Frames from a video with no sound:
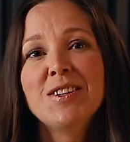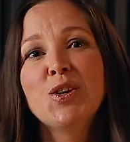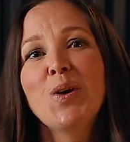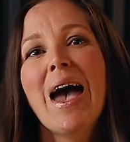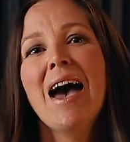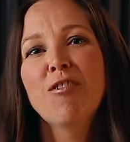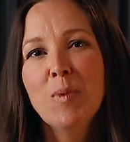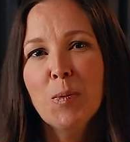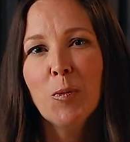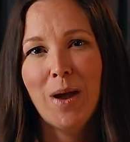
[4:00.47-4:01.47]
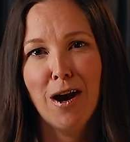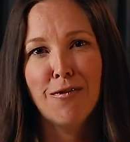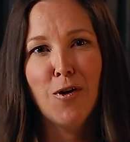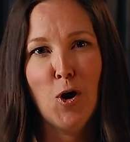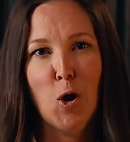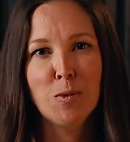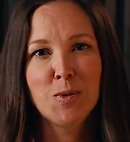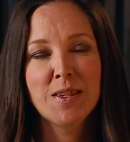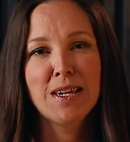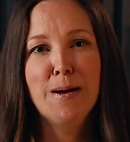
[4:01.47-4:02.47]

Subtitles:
so you have to be prepared for homes with